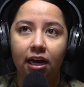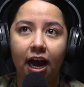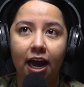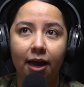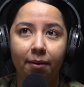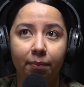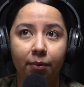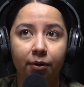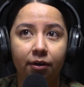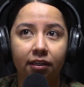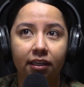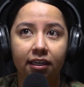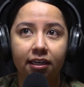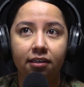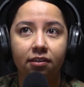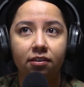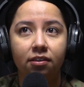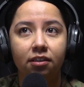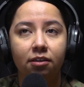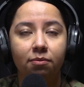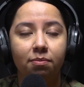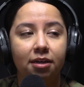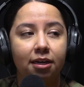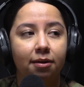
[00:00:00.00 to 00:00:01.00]

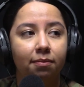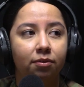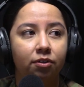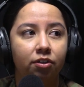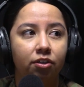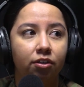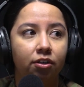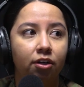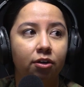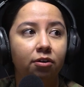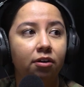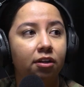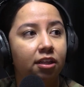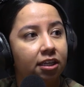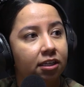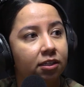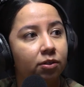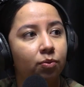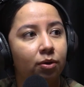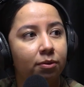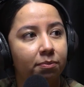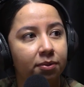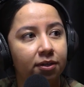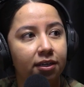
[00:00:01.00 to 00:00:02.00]
hyperlinks to be able to go to
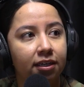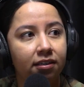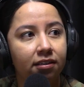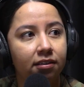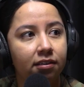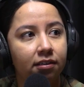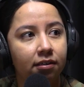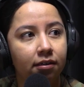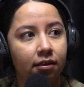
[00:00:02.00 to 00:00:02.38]
these websites.